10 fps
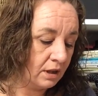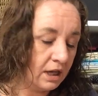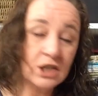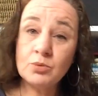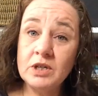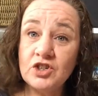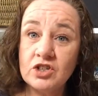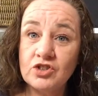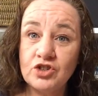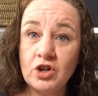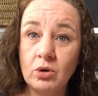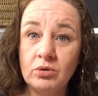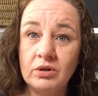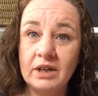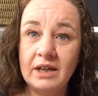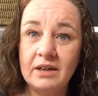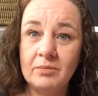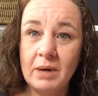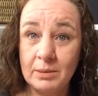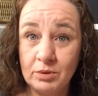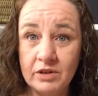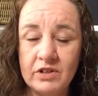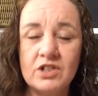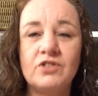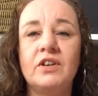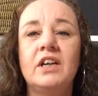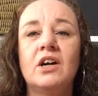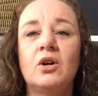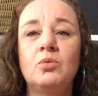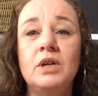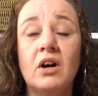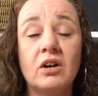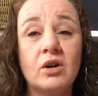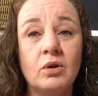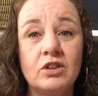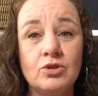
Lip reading: As we just shown in my previous video, we are going to